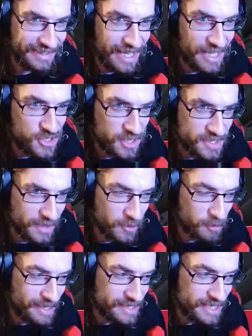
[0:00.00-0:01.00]
I should have stayed
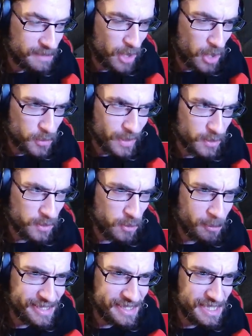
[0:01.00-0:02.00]
with my team, although I don't know
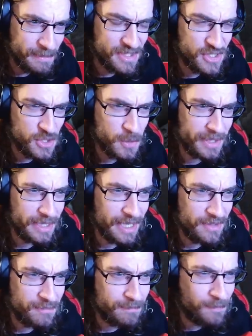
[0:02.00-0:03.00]
what my team is doing.
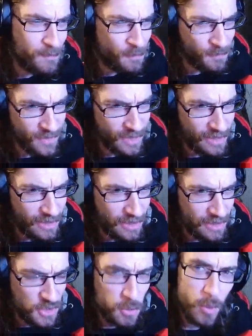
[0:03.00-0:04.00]
I,
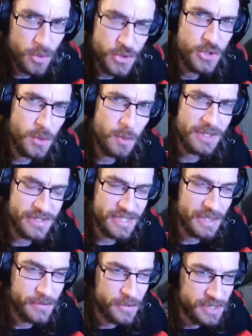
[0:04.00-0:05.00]
you you do want to
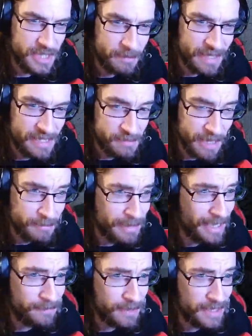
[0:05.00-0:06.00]
stay with your team. That is my bad for